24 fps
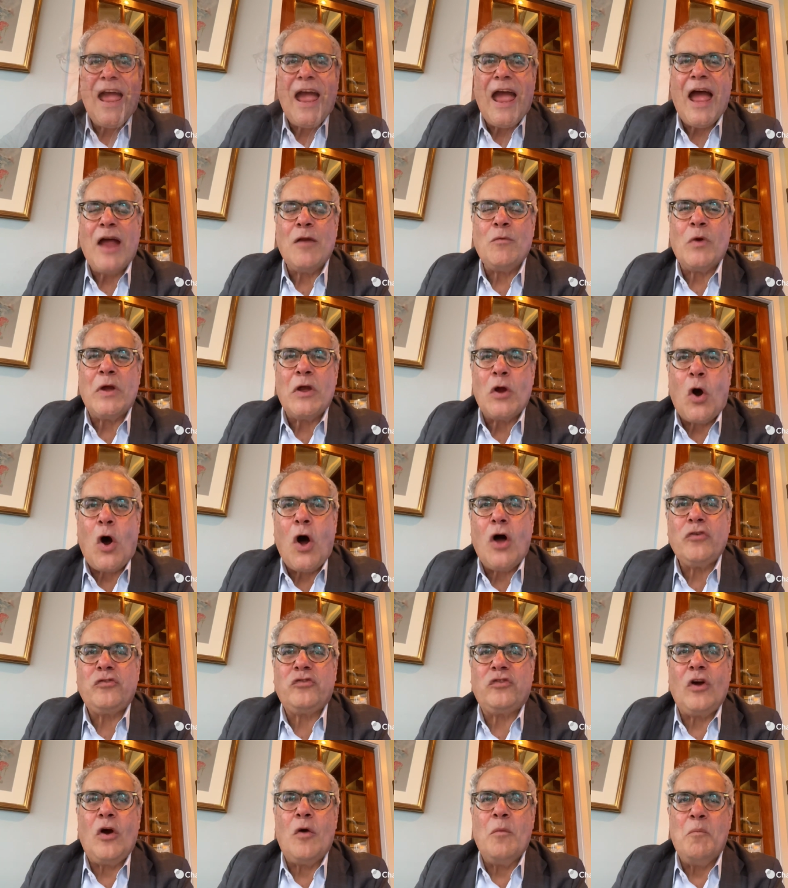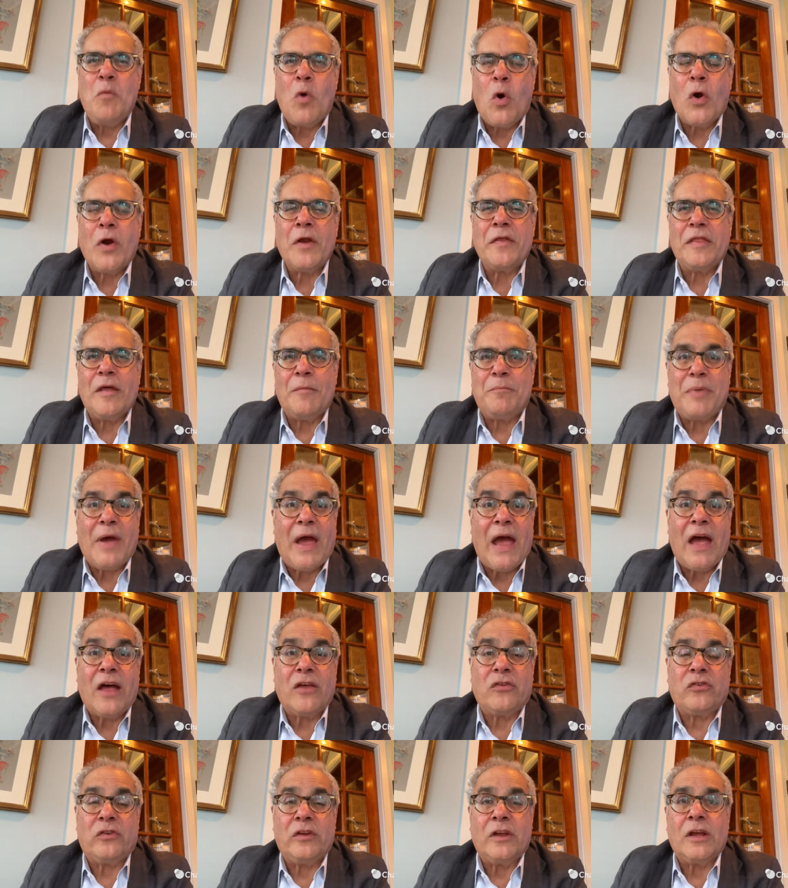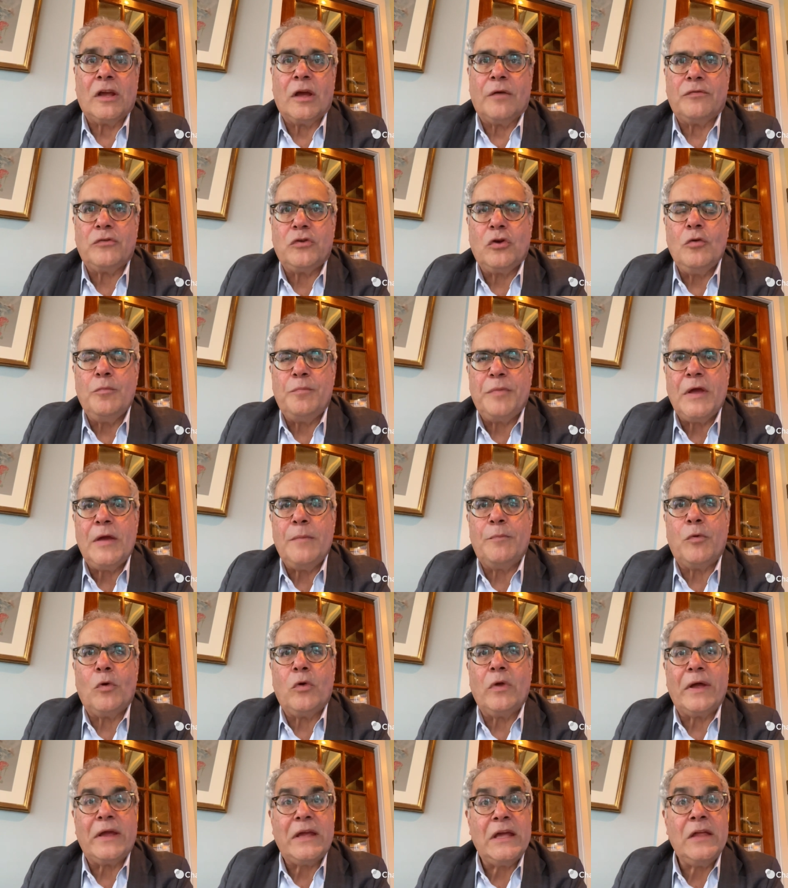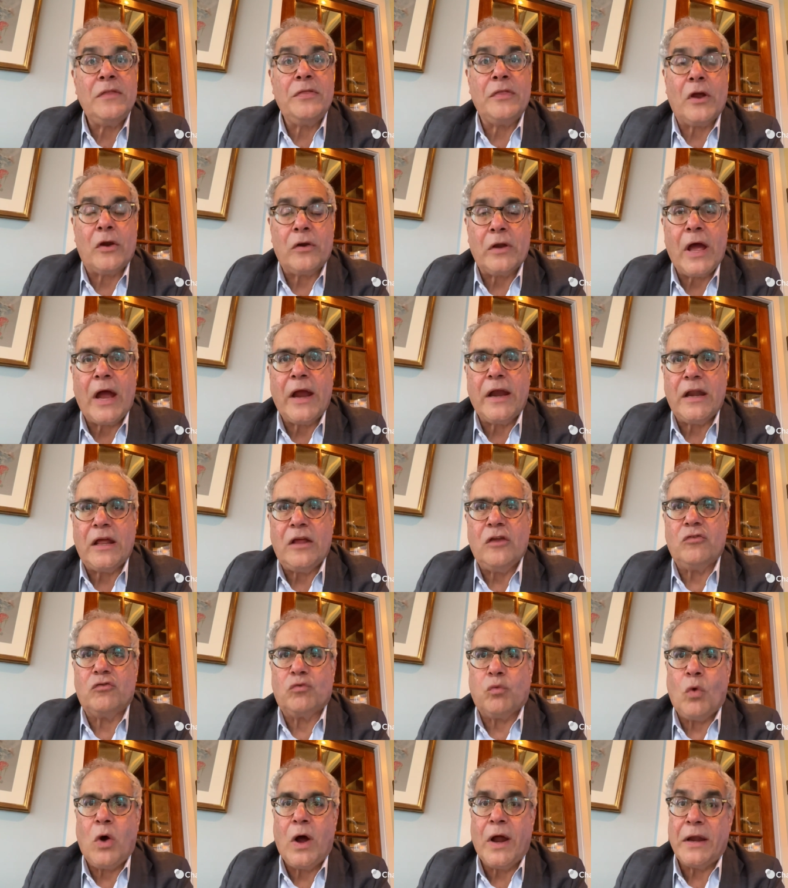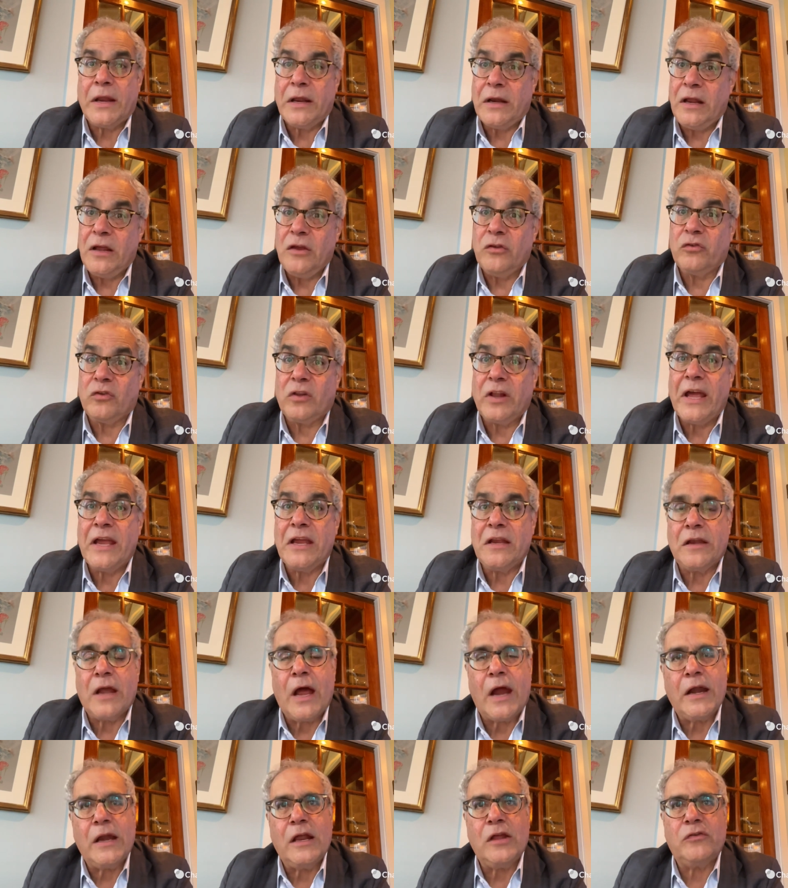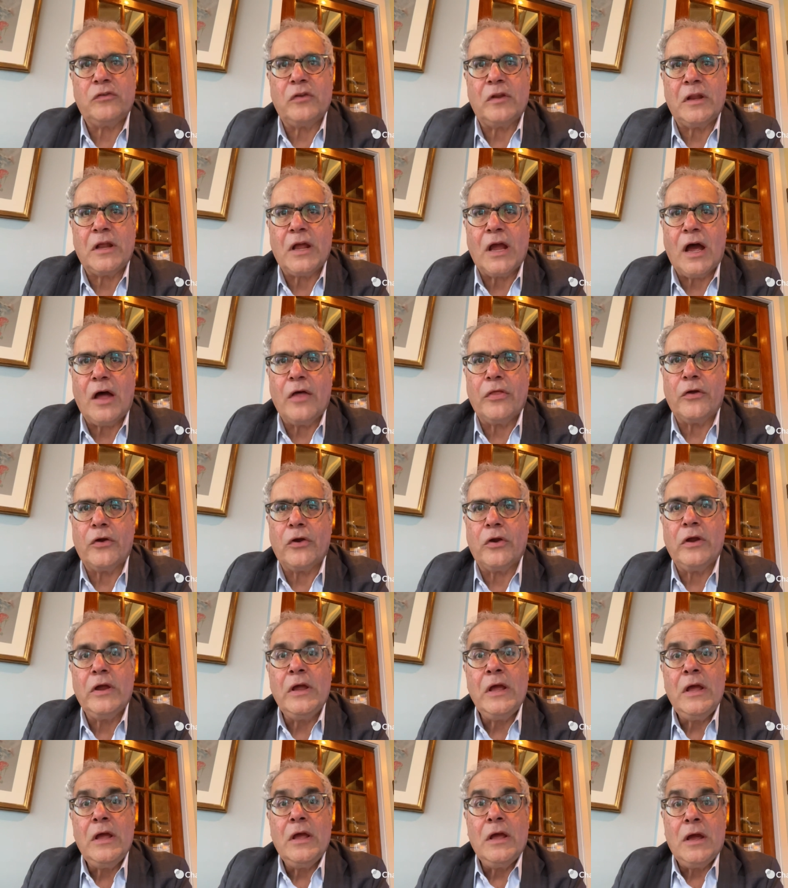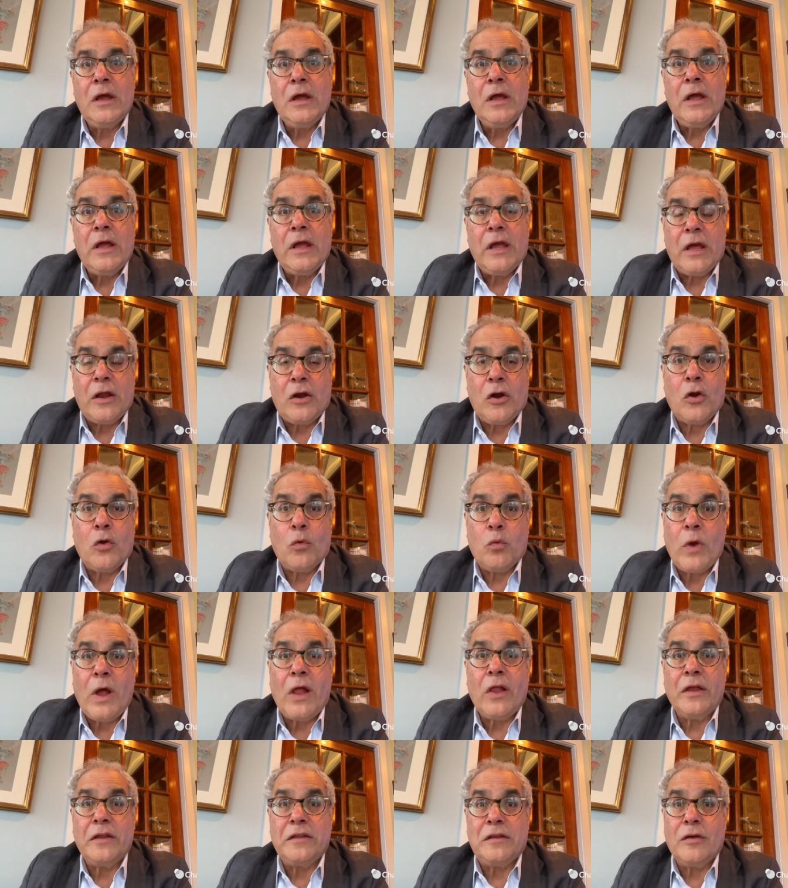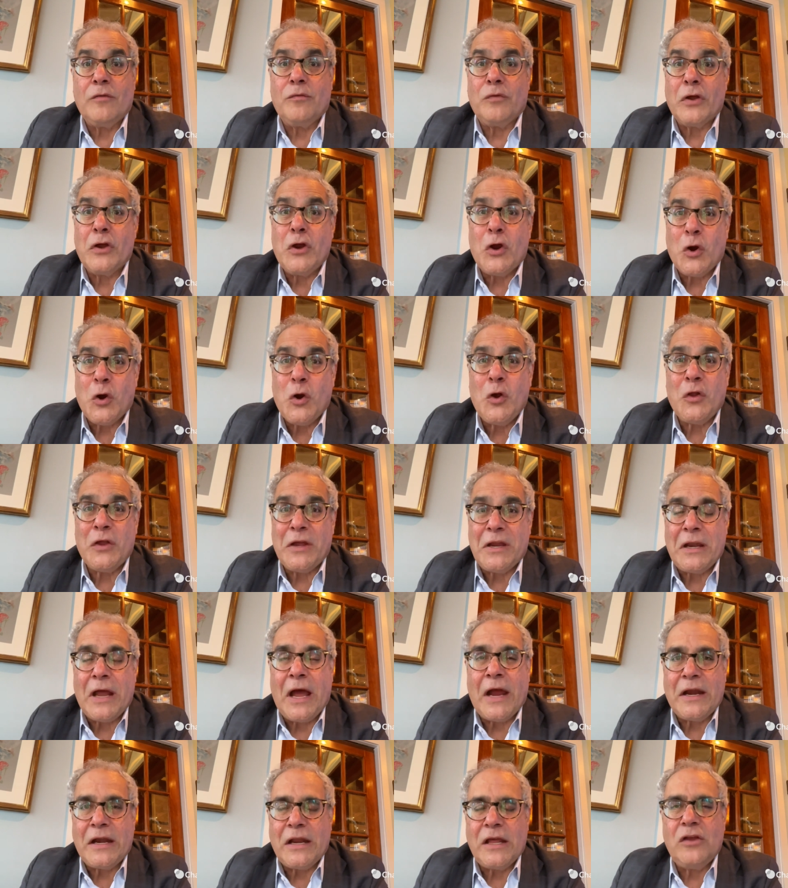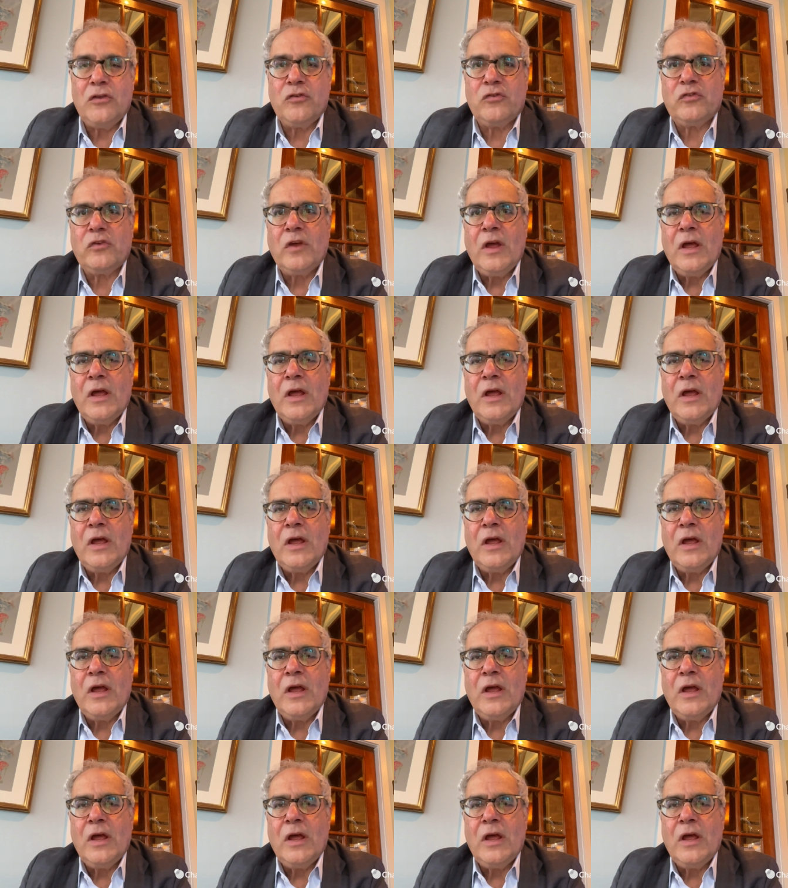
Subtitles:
And we also mourn the passing of two people in their 90s, one in his late 90s and the other in her relatively early 90s.